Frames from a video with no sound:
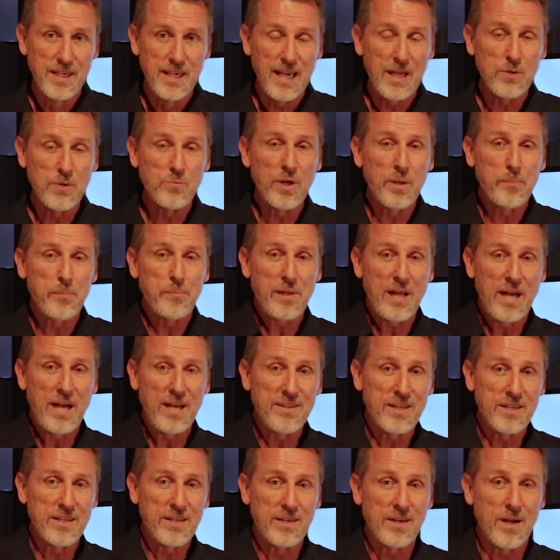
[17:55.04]
And we apply
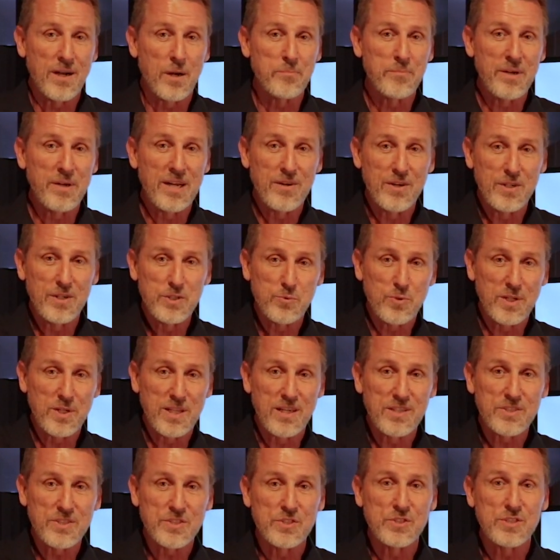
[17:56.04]
that in our marriage
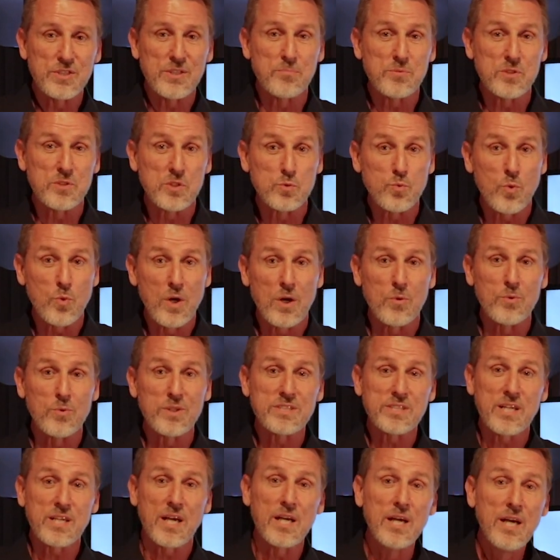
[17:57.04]
relationships as well. We
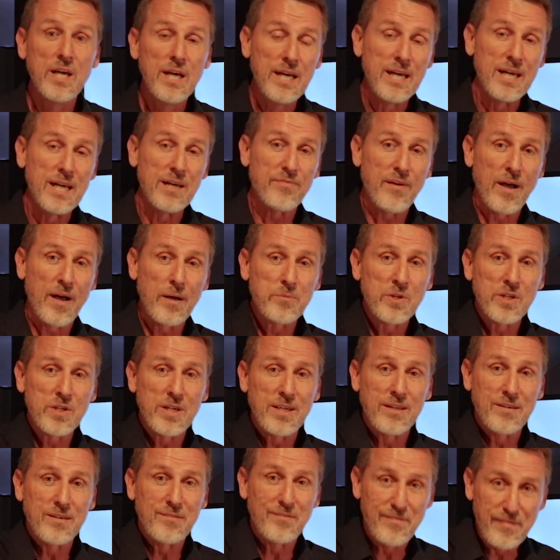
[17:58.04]
say, if I'm going
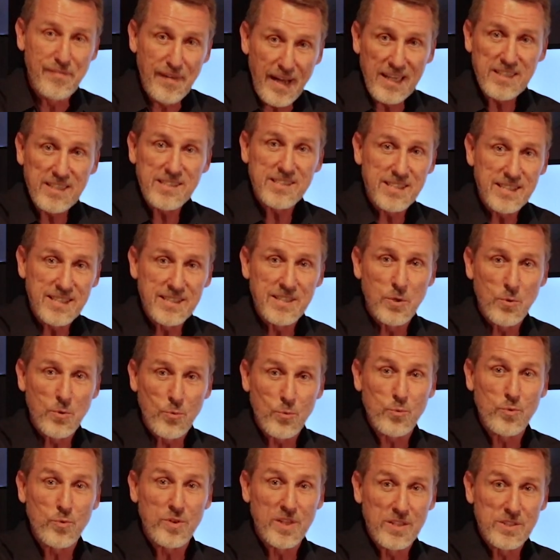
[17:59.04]
to invest in
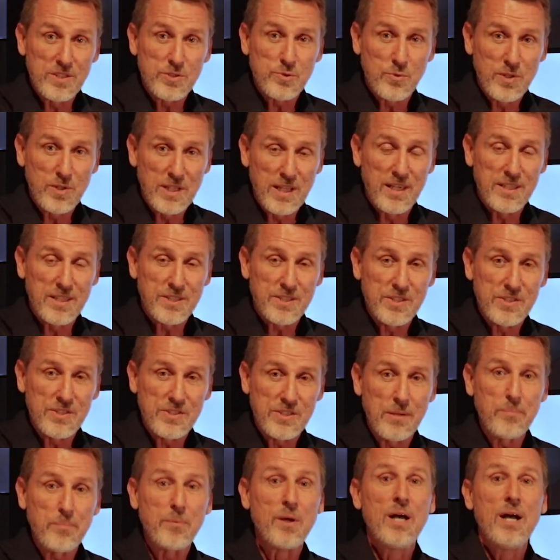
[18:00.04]
this
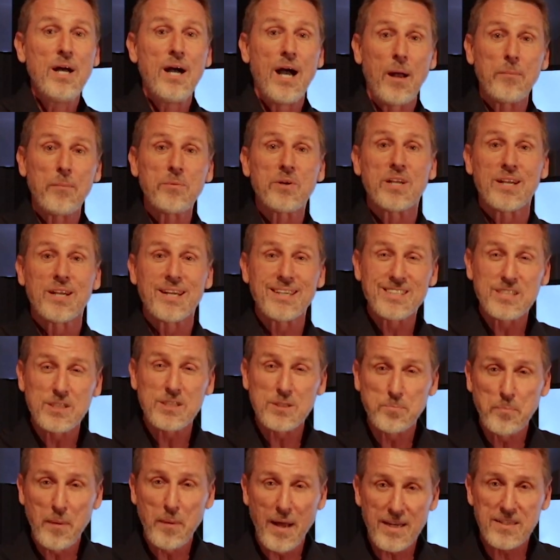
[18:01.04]
relationship, I'm going to
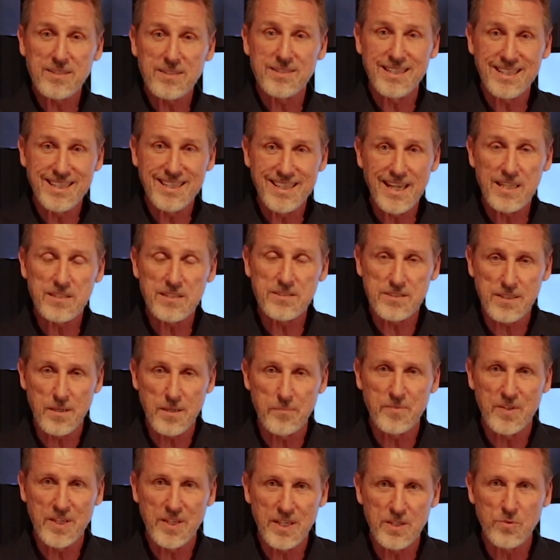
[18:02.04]
expect to get
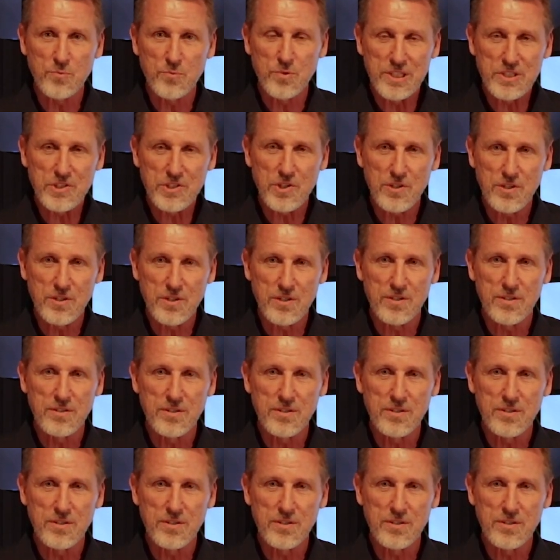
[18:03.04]
something in return.